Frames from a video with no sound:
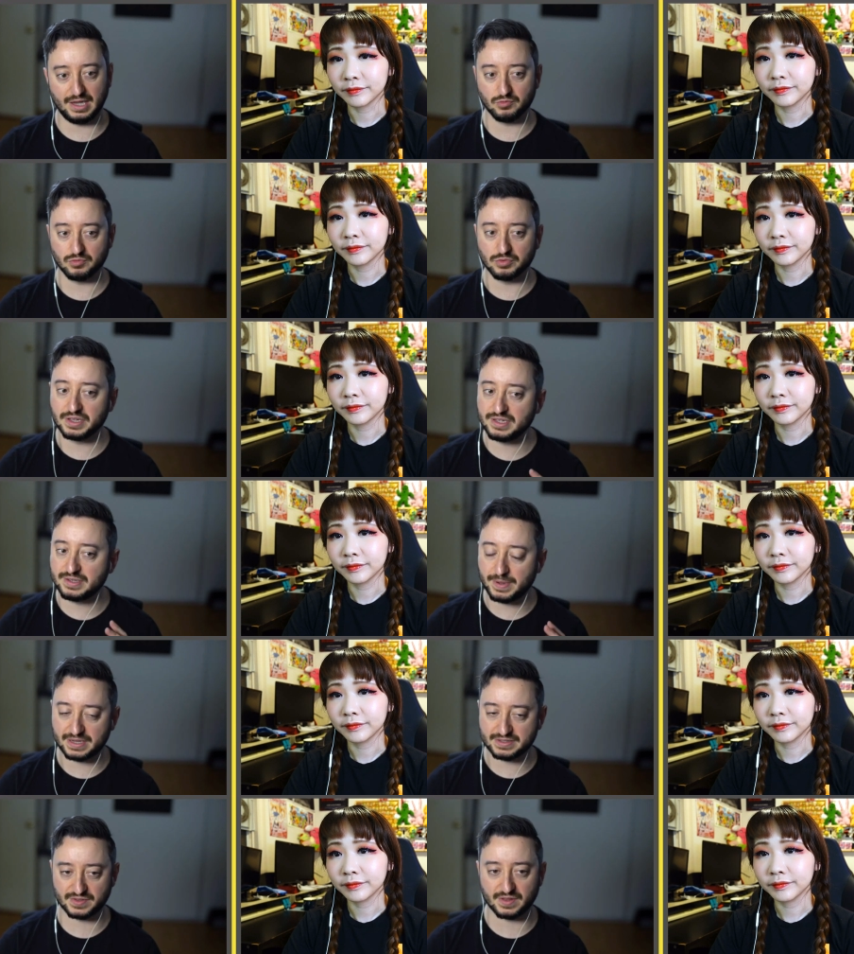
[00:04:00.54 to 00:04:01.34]
Speaker 1: It really
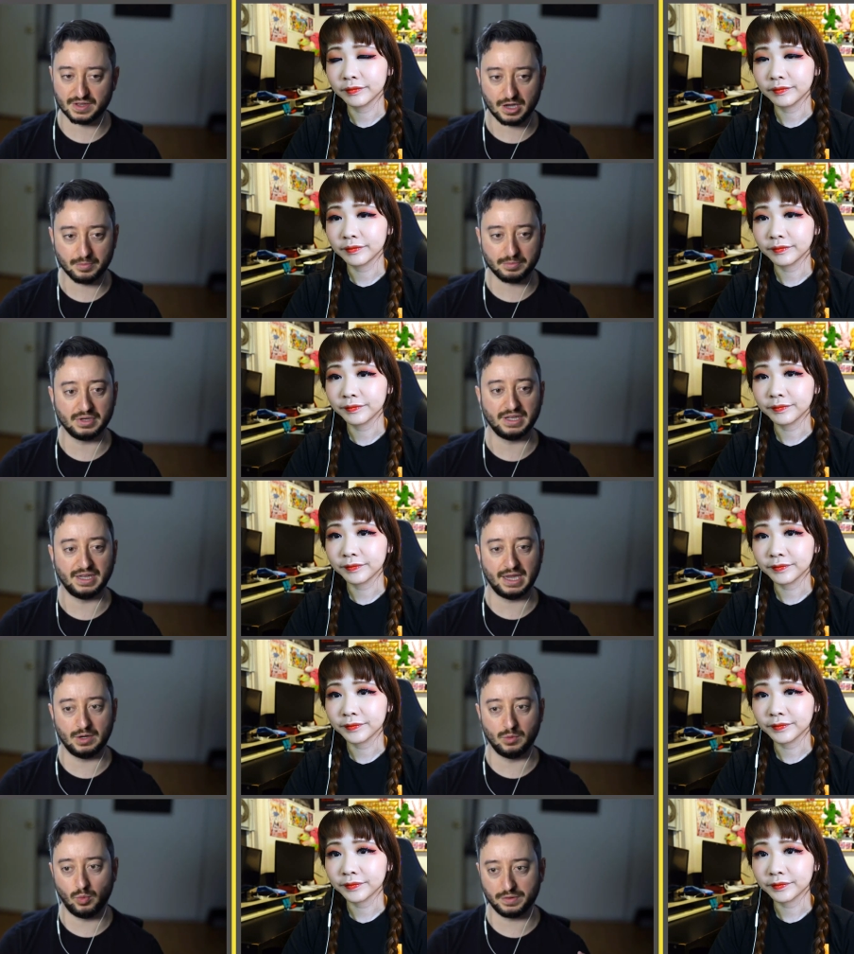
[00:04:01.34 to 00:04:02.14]
depends on the company
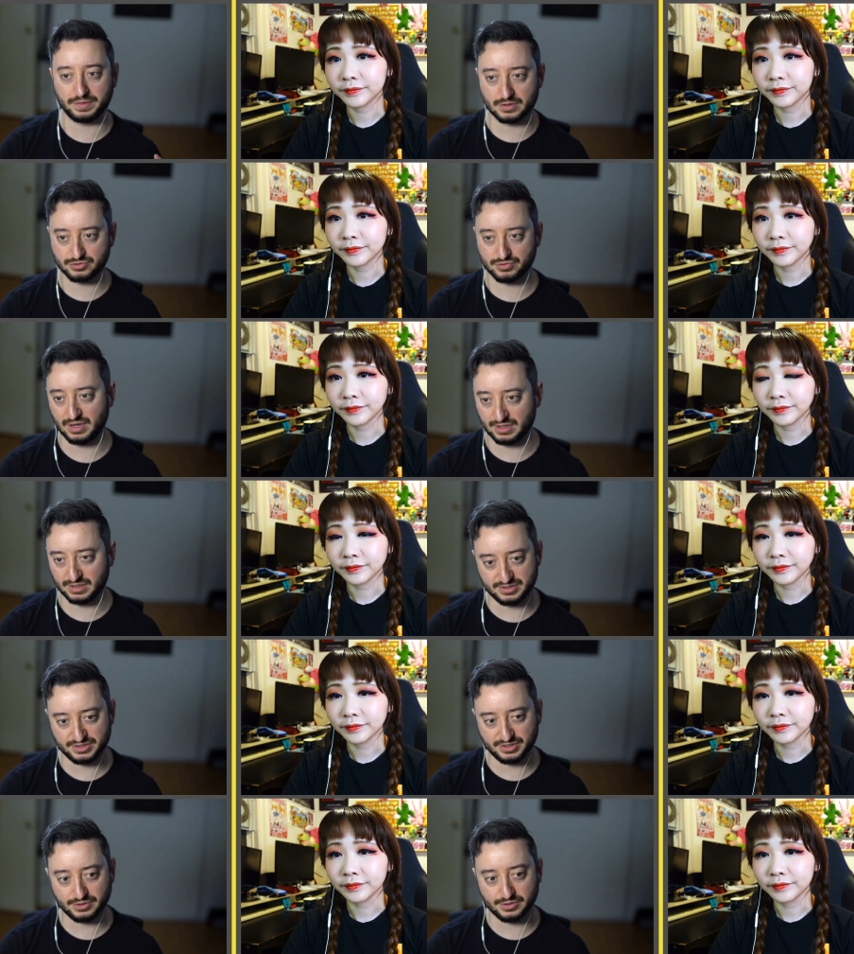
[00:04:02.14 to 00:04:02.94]
and what they're trying to
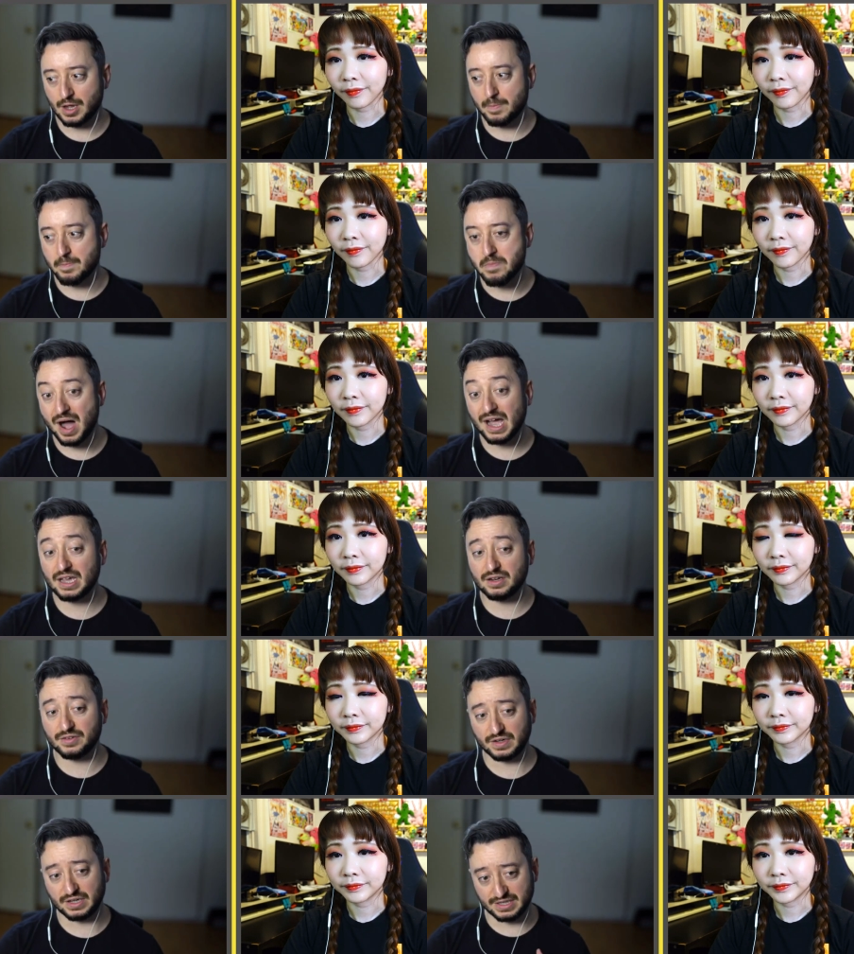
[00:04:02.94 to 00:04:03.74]
do. My
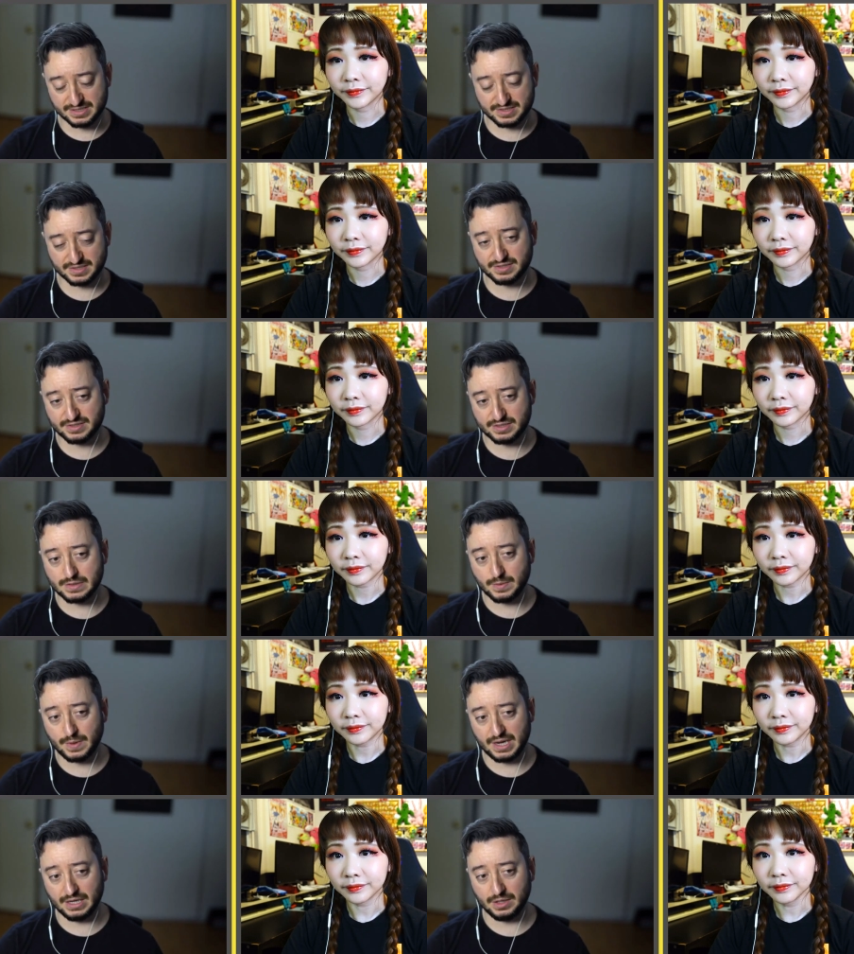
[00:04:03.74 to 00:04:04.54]
advice
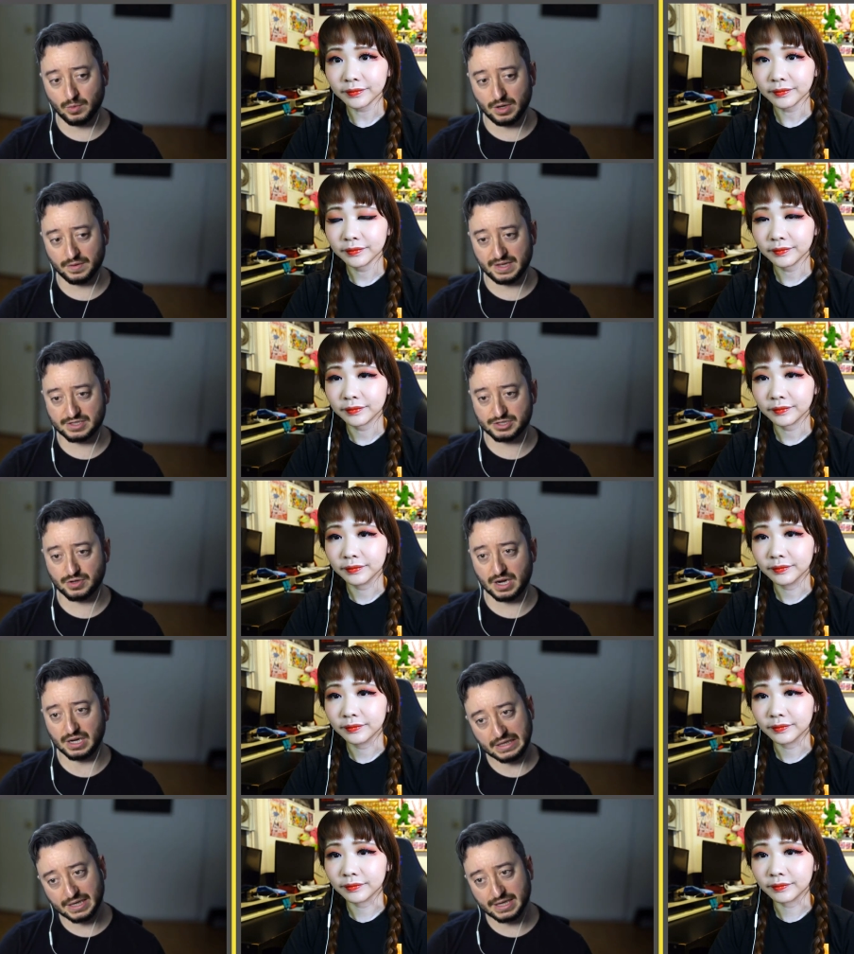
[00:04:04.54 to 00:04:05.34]
to anyone that's
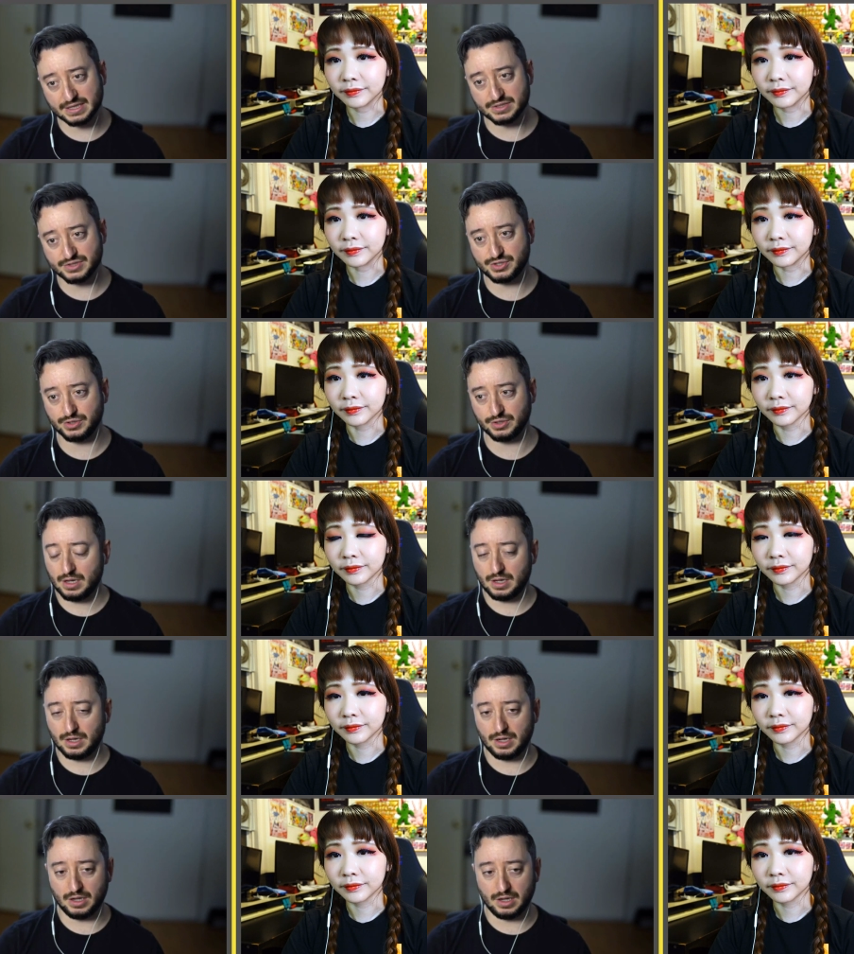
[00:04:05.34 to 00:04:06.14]
trying to get
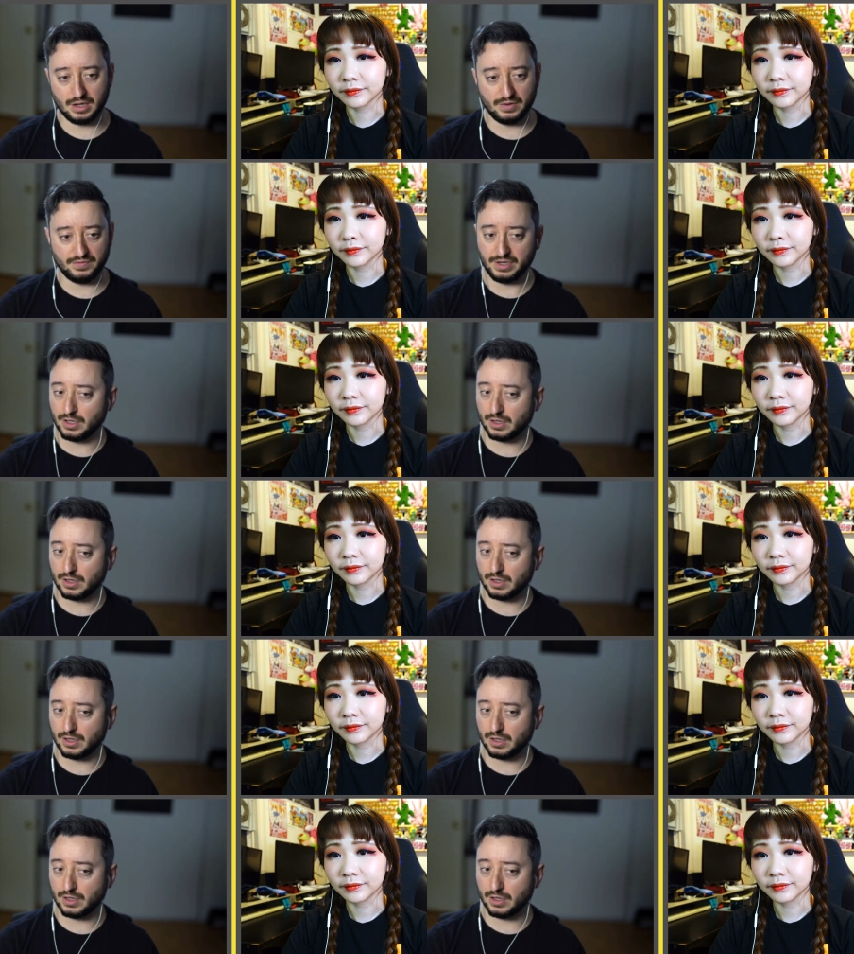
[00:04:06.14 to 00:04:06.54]
into a video